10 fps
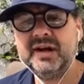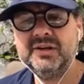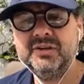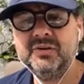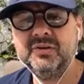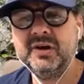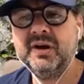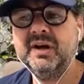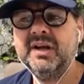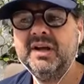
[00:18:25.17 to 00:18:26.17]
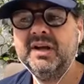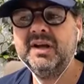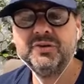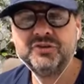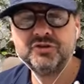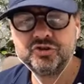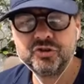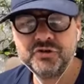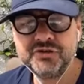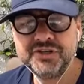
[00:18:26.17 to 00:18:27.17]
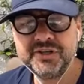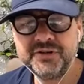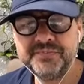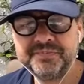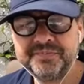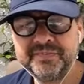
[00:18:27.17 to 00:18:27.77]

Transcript: and is true to you,